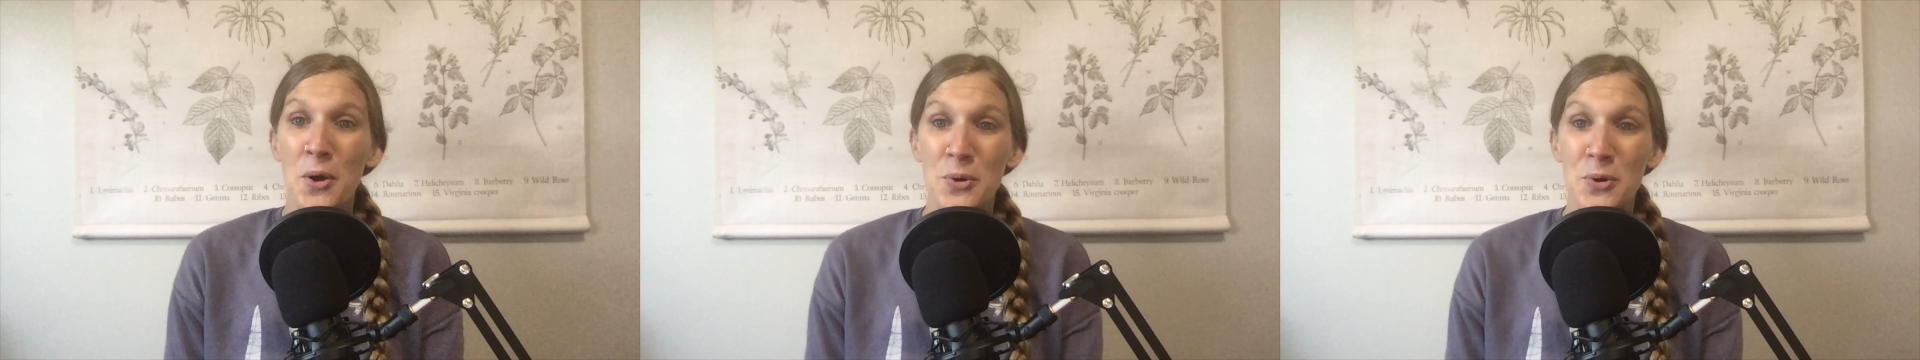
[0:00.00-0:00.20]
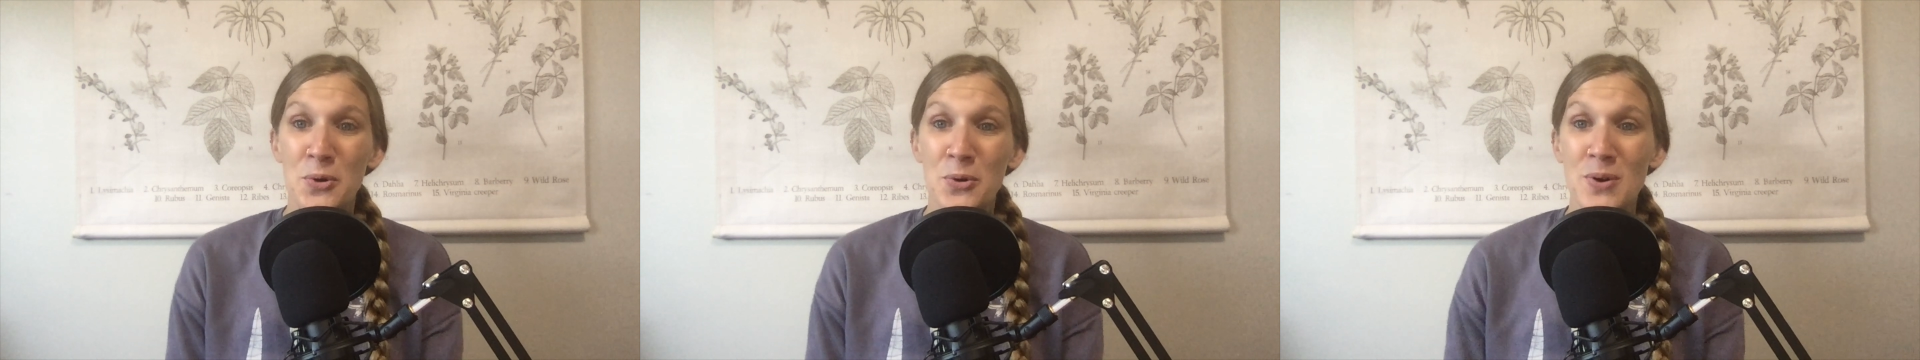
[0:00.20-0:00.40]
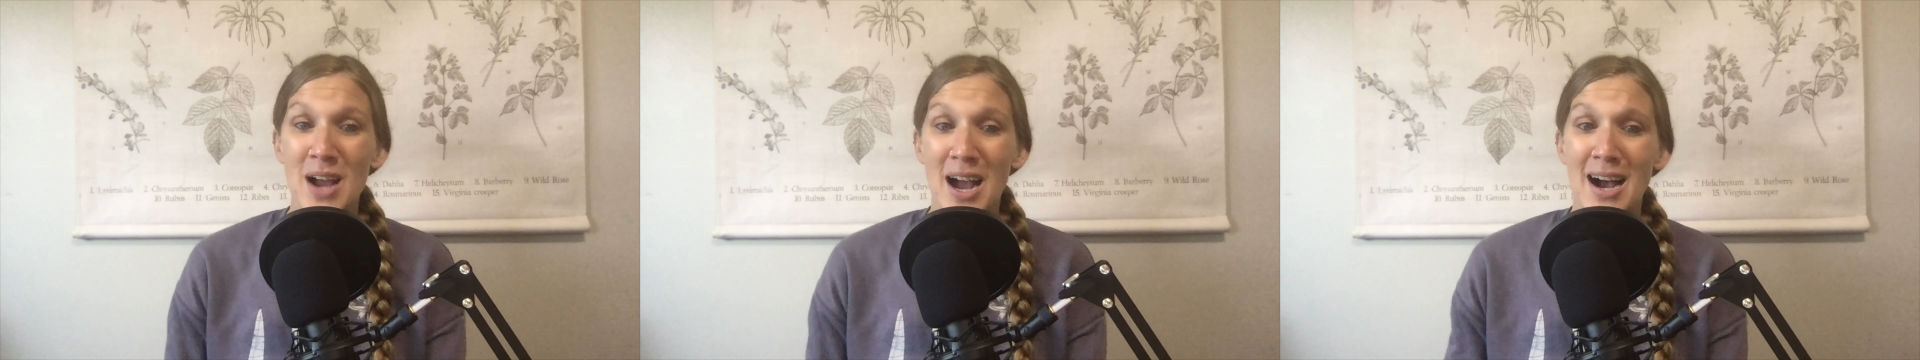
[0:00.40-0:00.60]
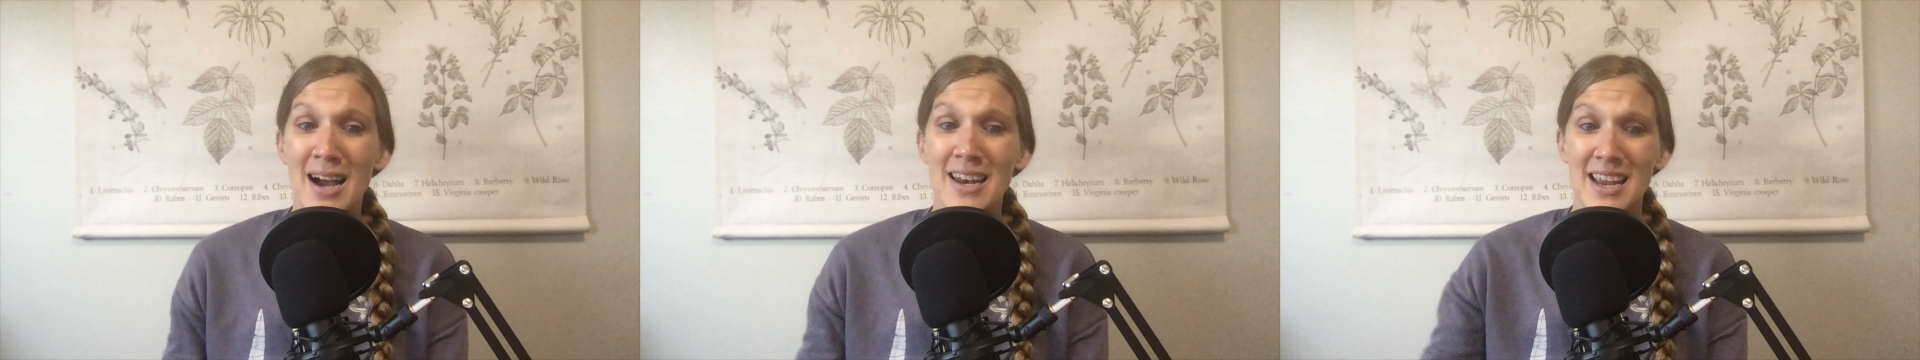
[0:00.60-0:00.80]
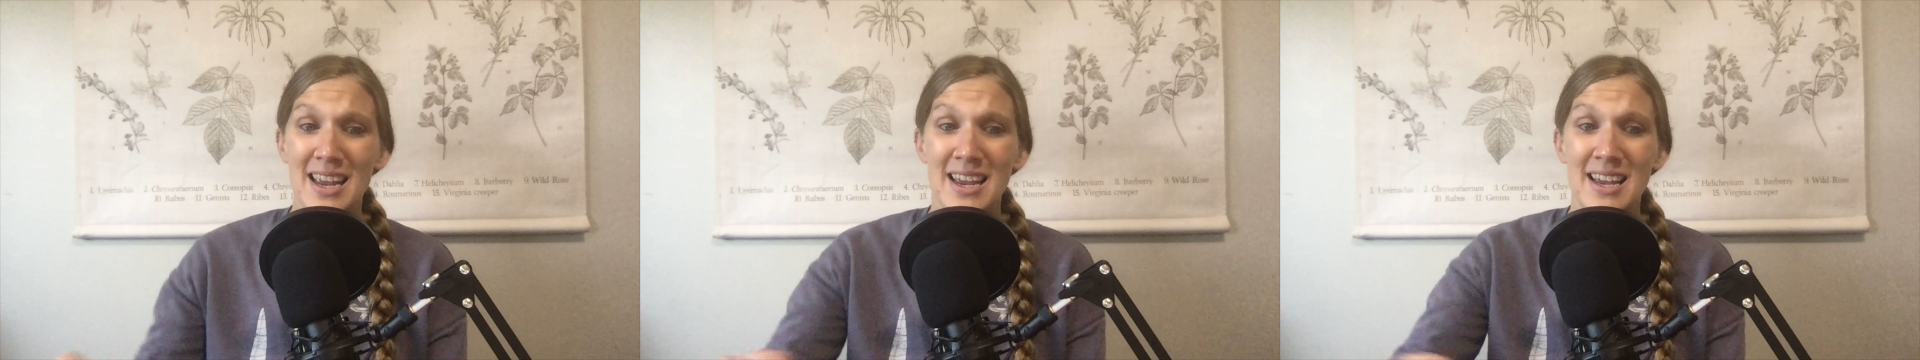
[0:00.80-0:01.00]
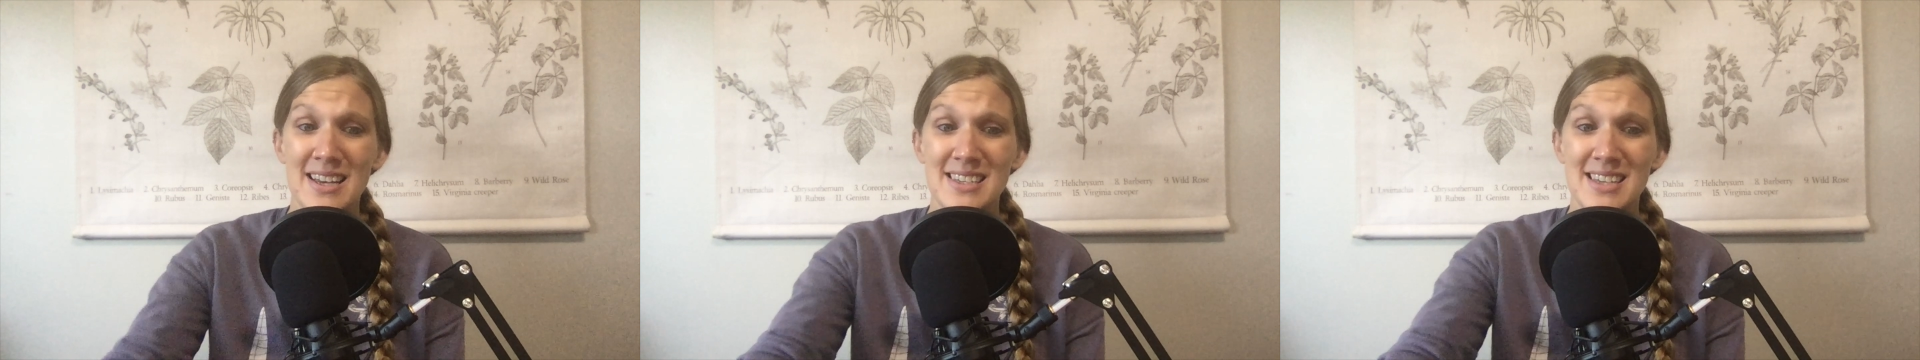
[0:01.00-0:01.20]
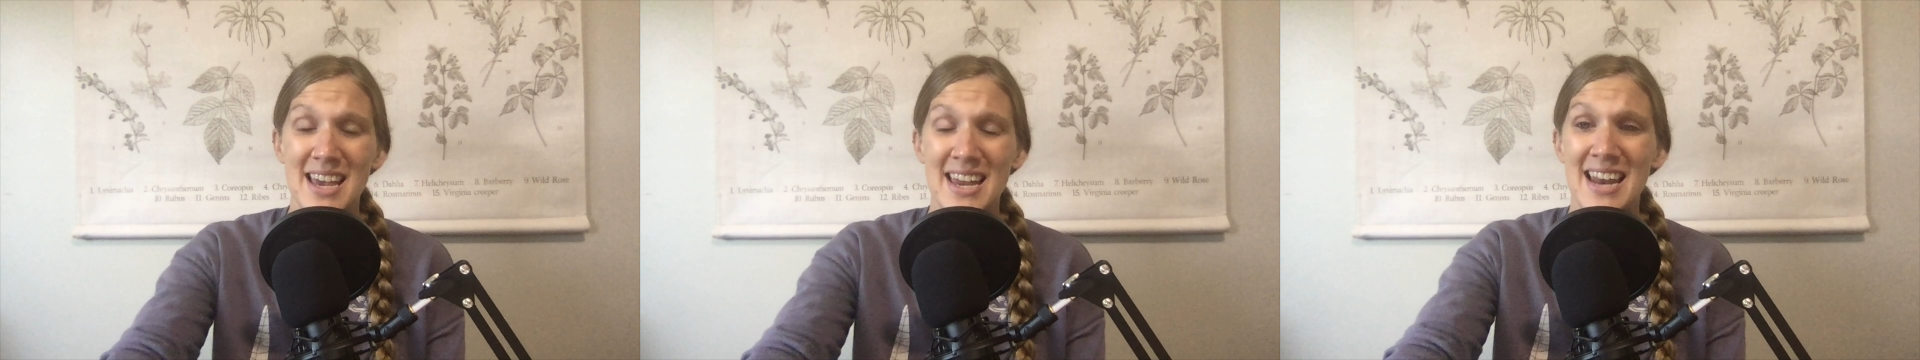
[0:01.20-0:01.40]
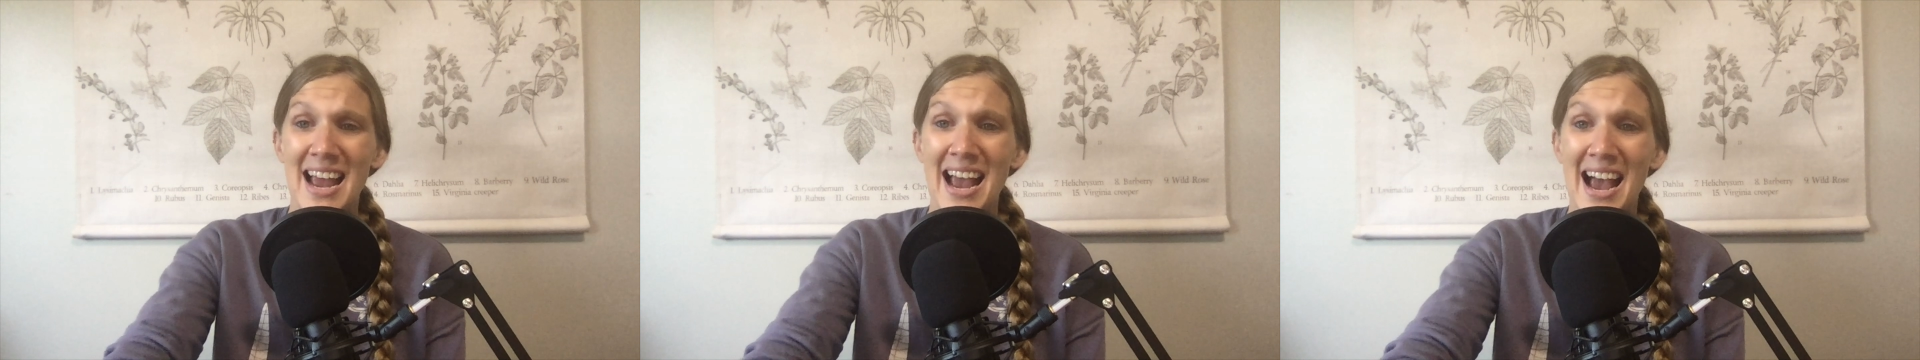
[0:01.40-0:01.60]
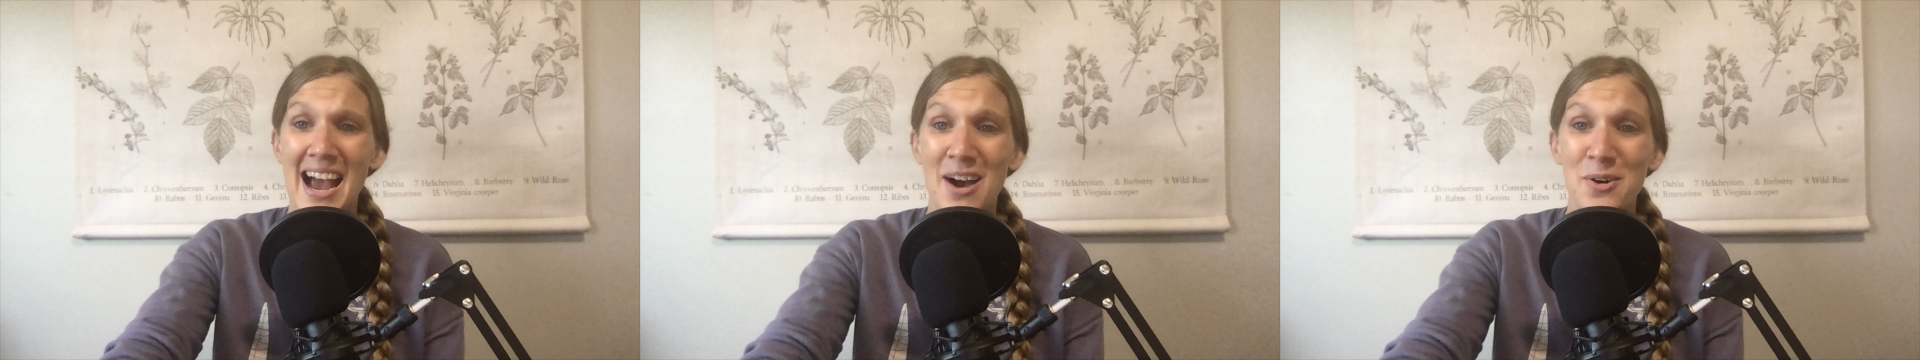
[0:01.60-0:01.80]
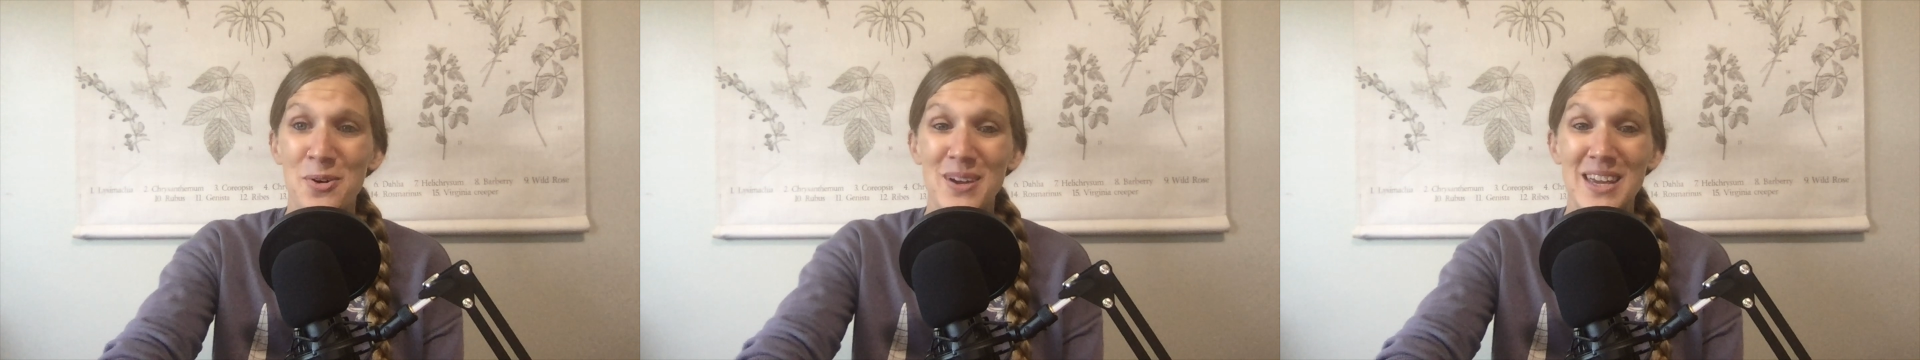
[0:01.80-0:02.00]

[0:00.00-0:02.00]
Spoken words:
who God is and how